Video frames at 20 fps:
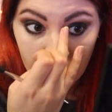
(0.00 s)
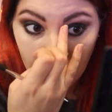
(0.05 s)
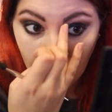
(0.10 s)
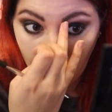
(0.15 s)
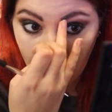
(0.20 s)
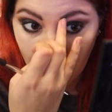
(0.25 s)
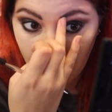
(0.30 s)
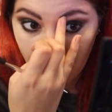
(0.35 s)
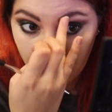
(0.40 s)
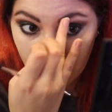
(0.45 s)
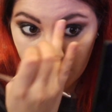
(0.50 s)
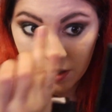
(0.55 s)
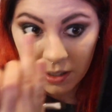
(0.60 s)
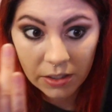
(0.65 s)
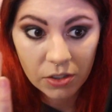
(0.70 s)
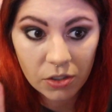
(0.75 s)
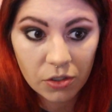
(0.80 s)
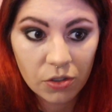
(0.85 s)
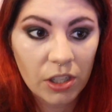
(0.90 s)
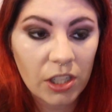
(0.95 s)
I have like
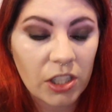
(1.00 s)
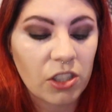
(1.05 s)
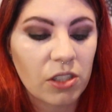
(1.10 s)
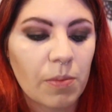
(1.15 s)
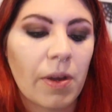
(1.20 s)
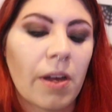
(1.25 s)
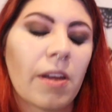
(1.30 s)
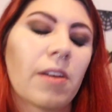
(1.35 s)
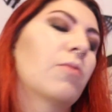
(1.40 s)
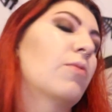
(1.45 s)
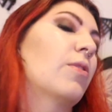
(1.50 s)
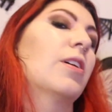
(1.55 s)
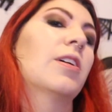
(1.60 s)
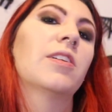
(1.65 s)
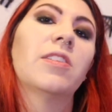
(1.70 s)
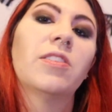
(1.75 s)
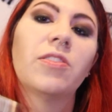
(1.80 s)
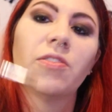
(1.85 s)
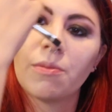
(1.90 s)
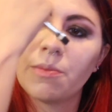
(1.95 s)
a strange amount of
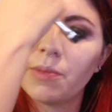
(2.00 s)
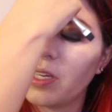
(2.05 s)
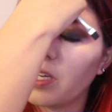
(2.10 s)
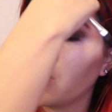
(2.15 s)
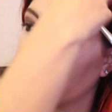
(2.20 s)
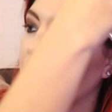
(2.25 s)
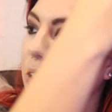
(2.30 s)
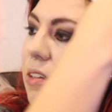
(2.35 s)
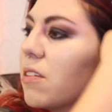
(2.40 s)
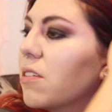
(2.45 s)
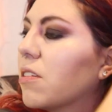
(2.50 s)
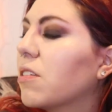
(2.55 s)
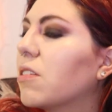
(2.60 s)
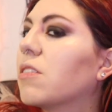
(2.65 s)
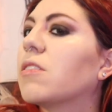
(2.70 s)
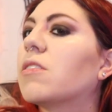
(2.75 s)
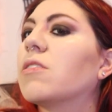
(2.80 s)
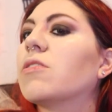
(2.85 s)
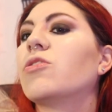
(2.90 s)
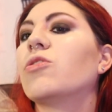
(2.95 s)
wigs from like
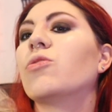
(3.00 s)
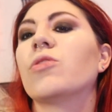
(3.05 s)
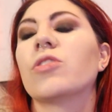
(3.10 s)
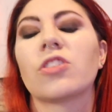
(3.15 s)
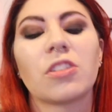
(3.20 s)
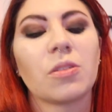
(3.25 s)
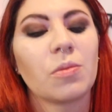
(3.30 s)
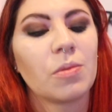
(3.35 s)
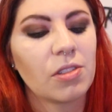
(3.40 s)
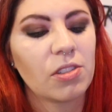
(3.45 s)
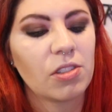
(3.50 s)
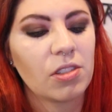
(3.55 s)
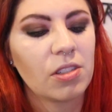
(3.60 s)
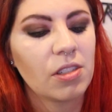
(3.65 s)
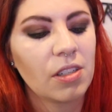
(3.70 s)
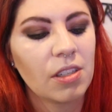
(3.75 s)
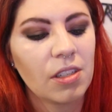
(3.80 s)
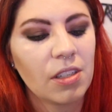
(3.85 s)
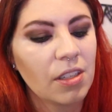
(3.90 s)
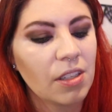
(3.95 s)
doing so
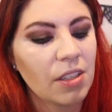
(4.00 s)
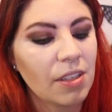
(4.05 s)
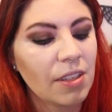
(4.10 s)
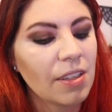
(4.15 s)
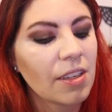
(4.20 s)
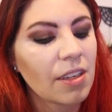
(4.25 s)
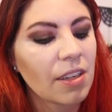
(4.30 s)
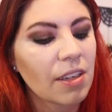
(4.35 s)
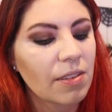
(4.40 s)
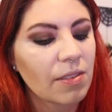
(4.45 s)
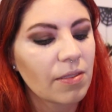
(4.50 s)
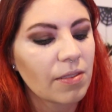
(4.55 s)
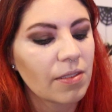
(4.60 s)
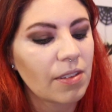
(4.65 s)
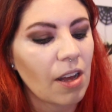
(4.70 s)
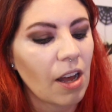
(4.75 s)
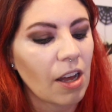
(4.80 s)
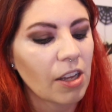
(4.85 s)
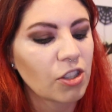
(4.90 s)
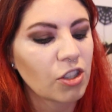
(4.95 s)
much
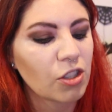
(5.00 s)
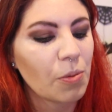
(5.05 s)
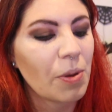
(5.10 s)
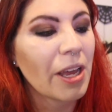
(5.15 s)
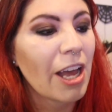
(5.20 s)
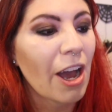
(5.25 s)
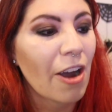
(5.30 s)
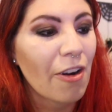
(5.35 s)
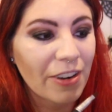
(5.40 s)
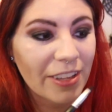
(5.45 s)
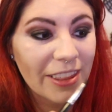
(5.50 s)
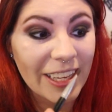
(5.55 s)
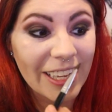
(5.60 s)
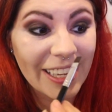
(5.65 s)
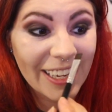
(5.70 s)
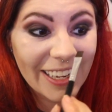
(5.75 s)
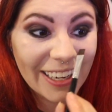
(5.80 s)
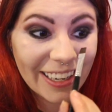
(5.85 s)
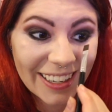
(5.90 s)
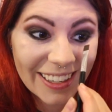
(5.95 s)
costuming over the
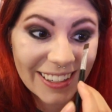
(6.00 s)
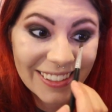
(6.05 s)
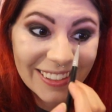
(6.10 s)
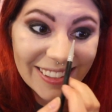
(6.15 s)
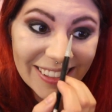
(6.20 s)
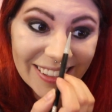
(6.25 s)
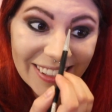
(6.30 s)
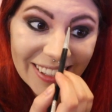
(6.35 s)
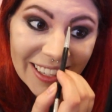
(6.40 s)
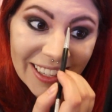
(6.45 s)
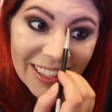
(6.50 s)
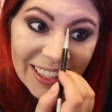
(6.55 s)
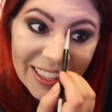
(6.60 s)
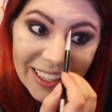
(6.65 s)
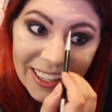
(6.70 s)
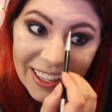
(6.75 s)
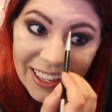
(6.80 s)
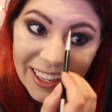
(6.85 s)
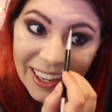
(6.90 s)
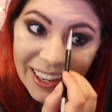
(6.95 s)
years.
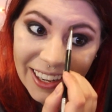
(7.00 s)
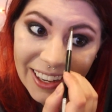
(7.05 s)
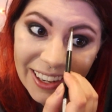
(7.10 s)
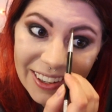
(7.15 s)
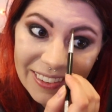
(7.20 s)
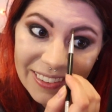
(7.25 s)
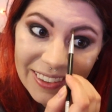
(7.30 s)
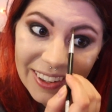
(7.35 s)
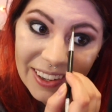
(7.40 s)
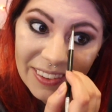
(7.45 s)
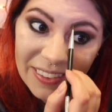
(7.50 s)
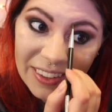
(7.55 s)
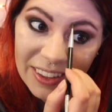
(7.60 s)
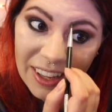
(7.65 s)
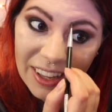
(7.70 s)
Oh, I have a